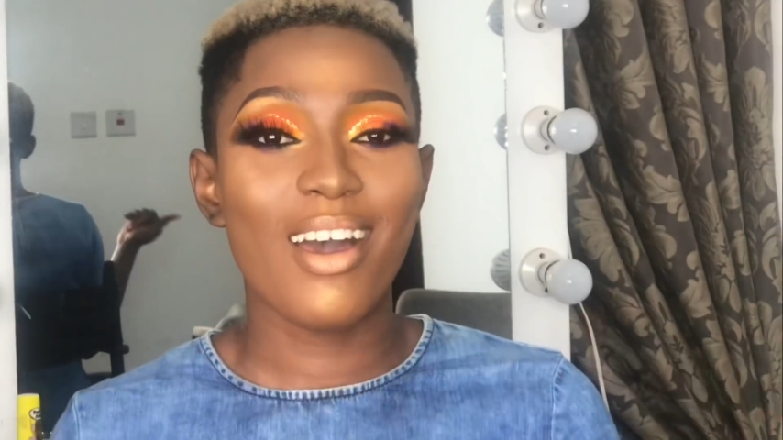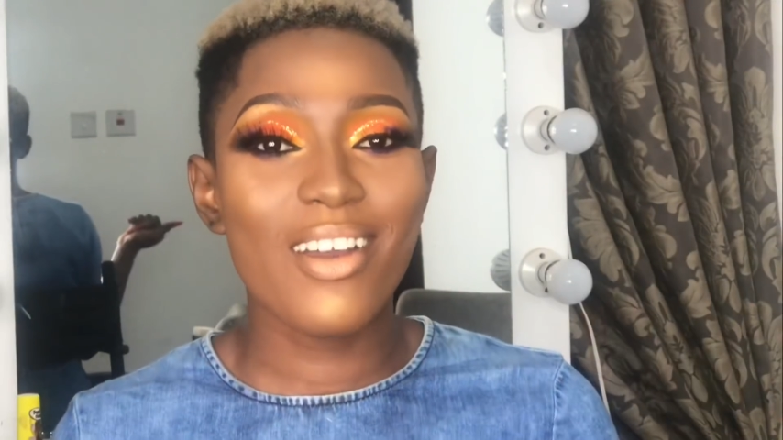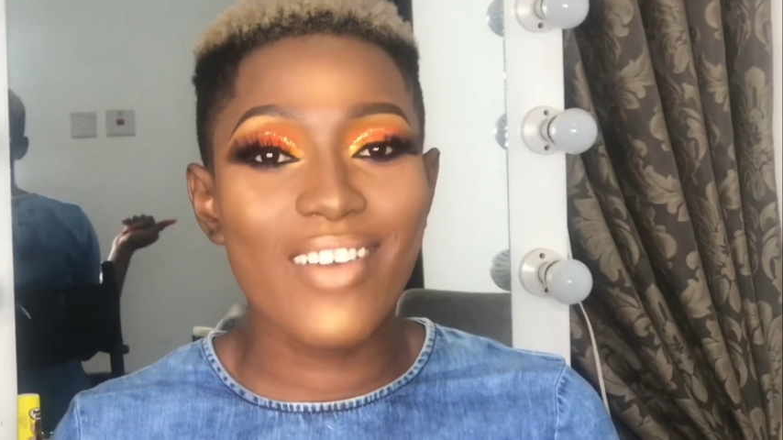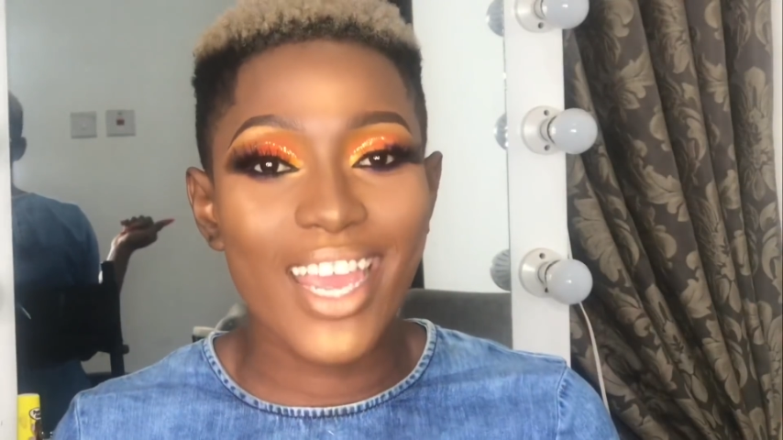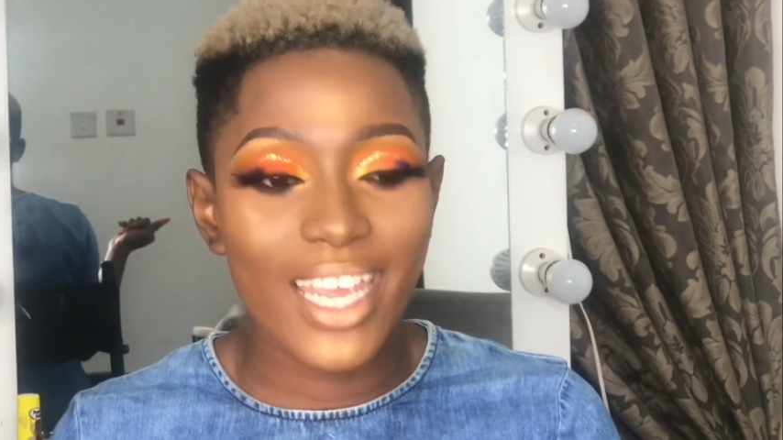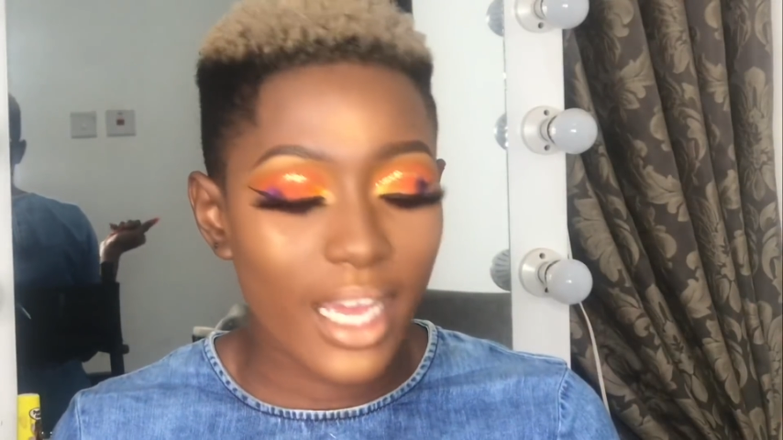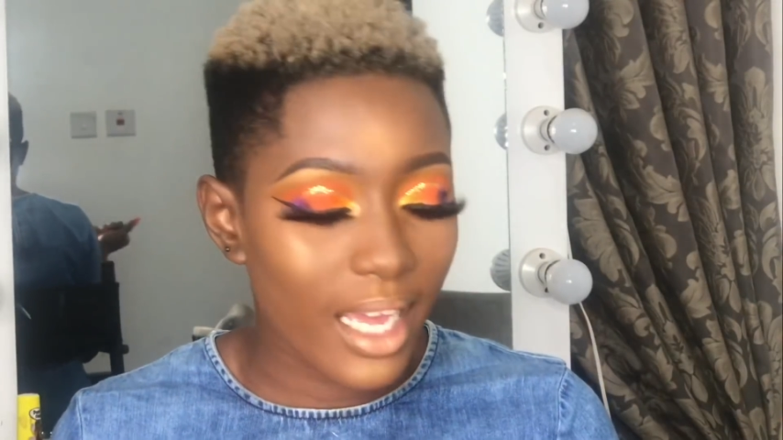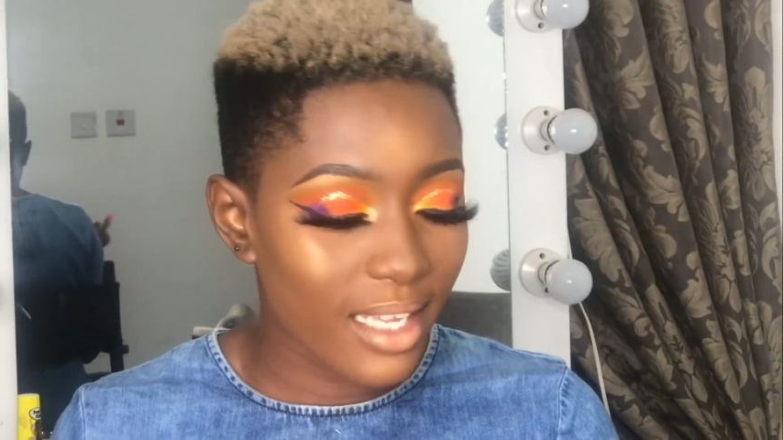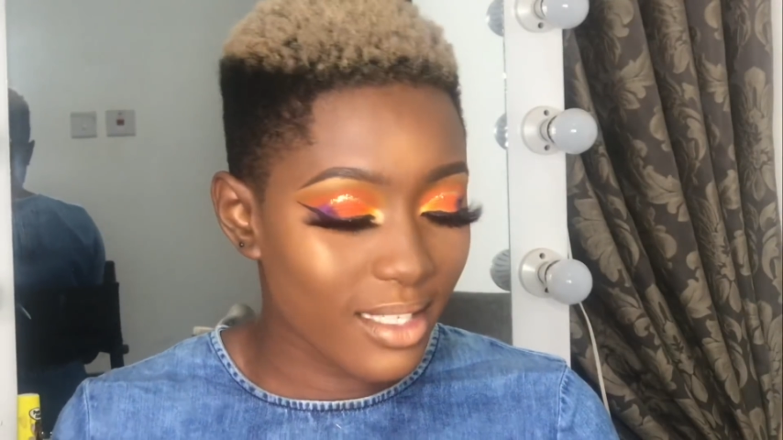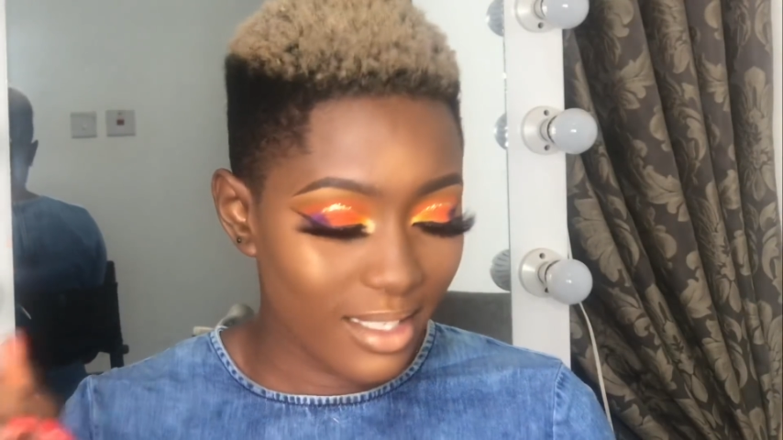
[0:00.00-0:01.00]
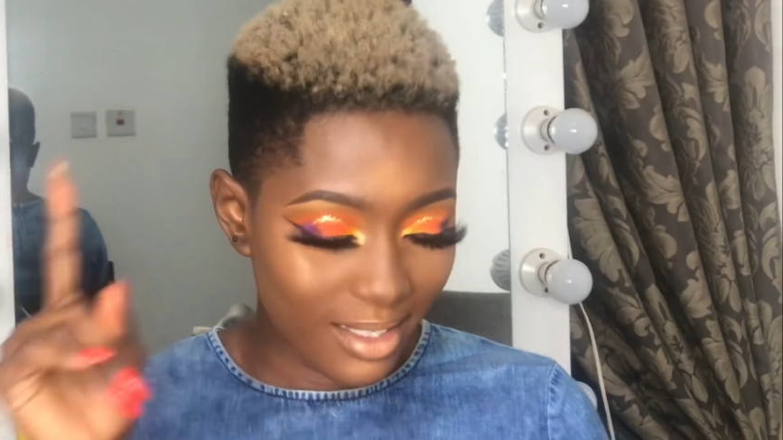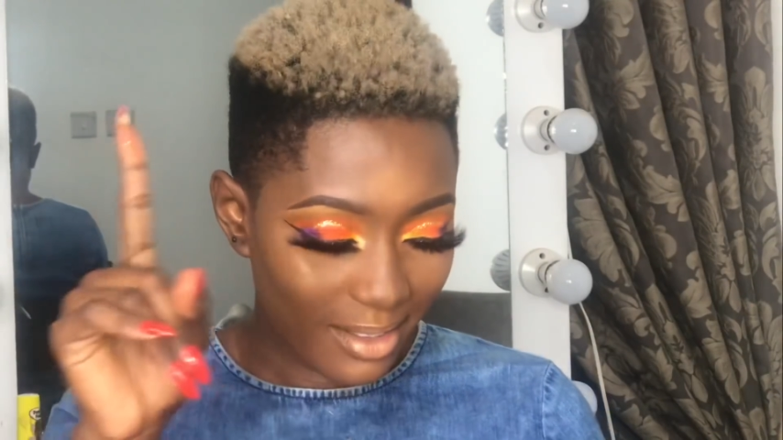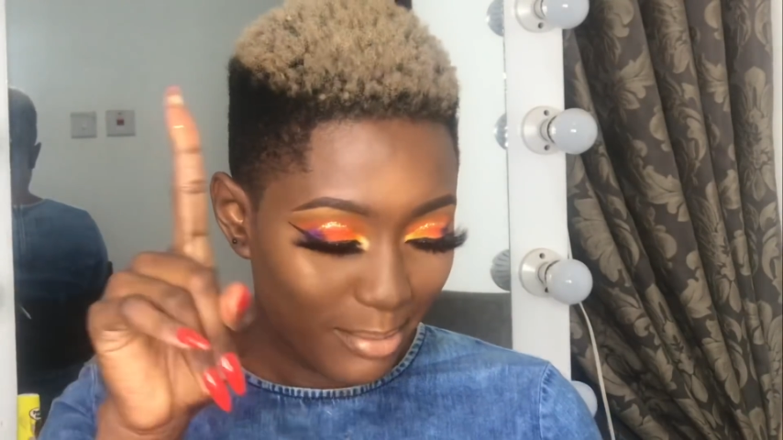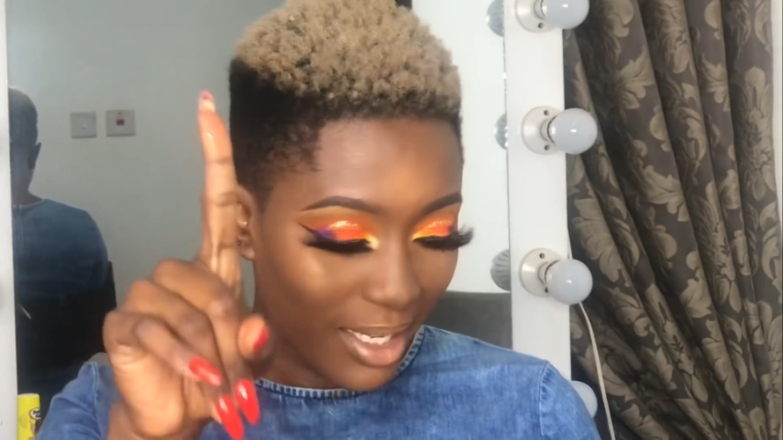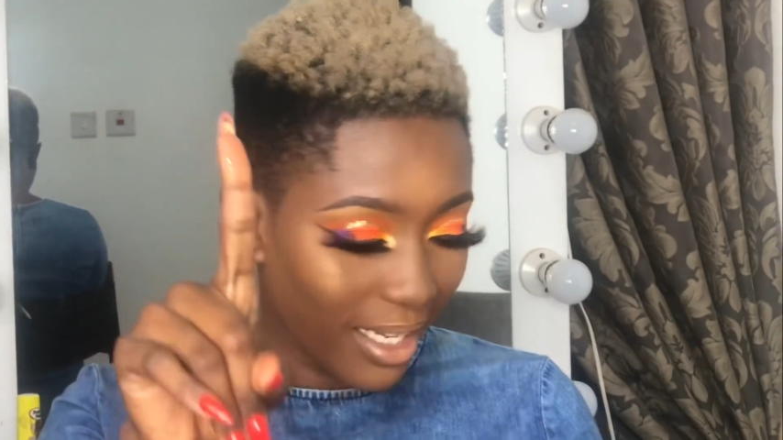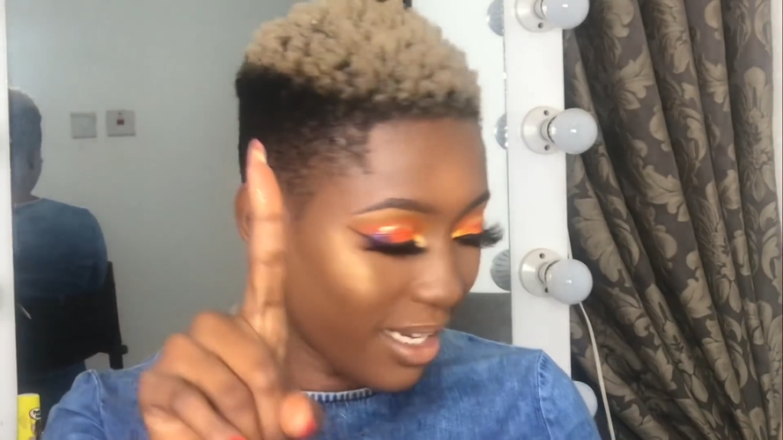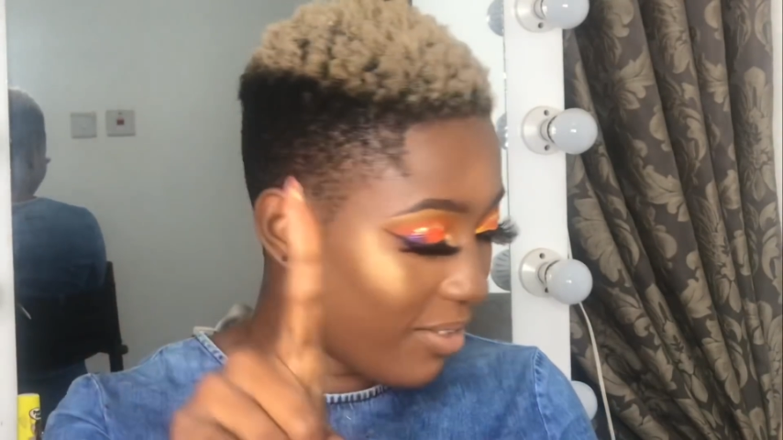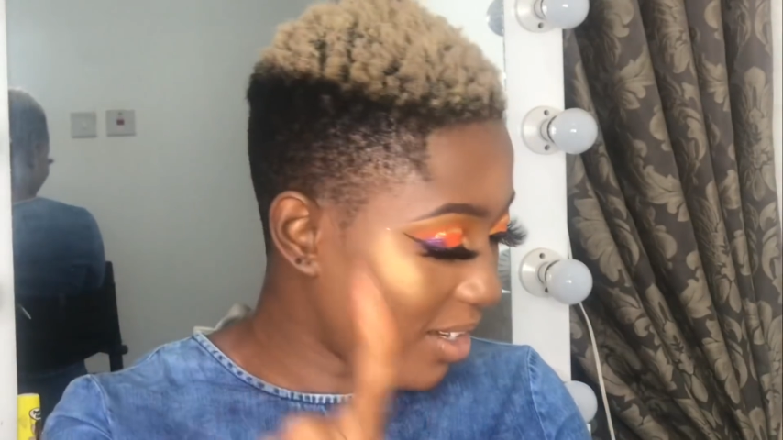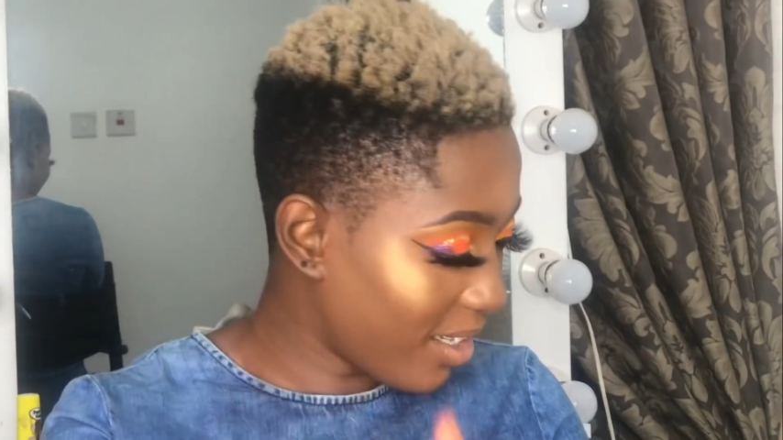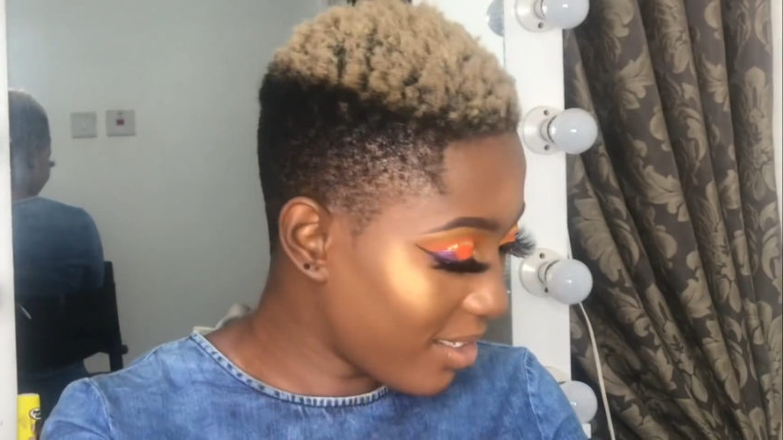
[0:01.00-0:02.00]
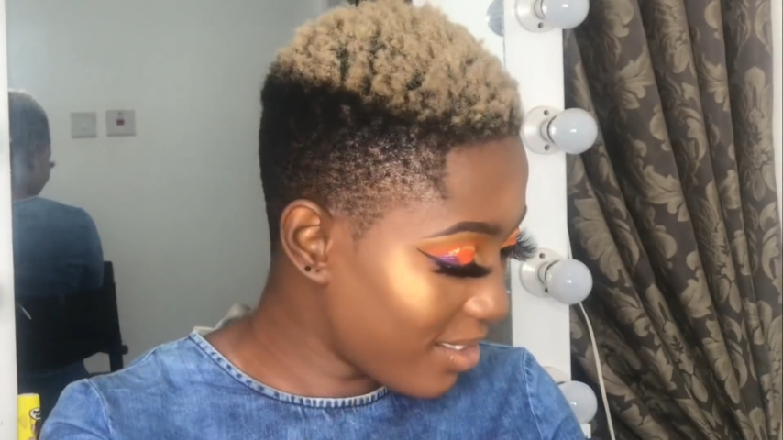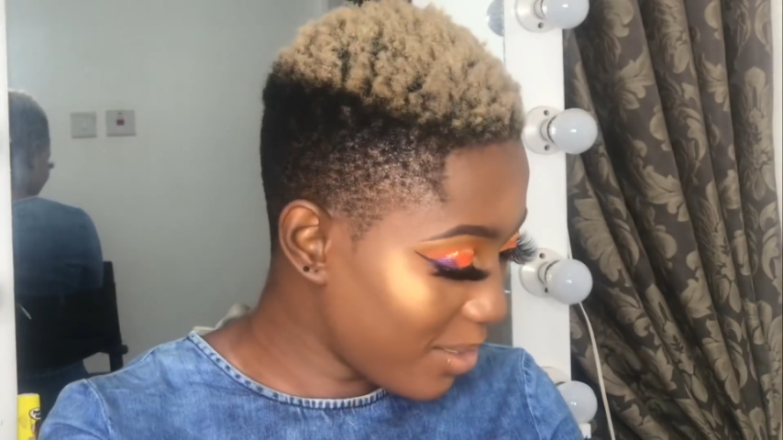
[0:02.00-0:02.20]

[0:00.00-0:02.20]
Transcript: Alright guys, my earrings.